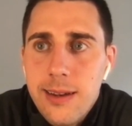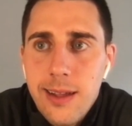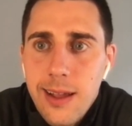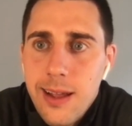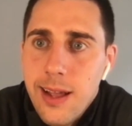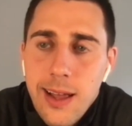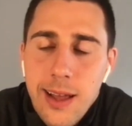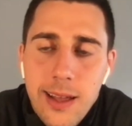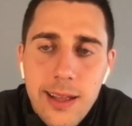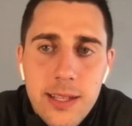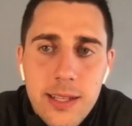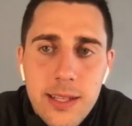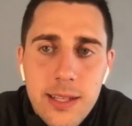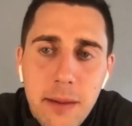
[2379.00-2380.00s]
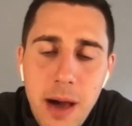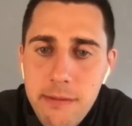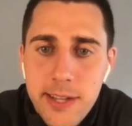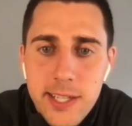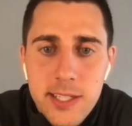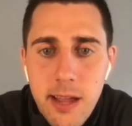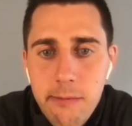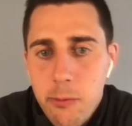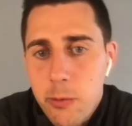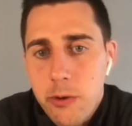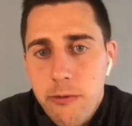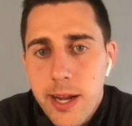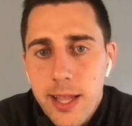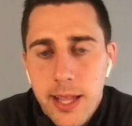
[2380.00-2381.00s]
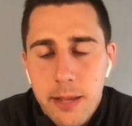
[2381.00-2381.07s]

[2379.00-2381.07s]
uh, it's become obvious to everyone, right?